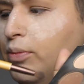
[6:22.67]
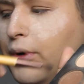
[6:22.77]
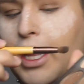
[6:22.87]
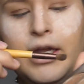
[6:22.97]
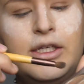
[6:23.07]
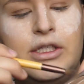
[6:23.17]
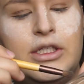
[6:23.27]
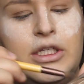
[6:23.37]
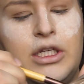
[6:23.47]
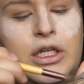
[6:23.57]
but
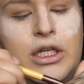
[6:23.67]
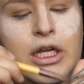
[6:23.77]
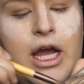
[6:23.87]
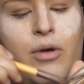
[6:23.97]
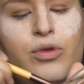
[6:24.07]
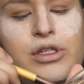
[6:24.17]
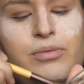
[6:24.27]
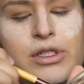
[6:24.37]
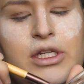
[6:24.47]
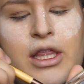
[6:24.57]
yeah, we'll dip
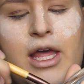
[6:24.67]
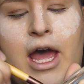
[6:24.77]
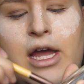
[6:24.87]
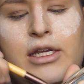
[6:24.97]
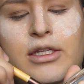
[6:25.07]
into that.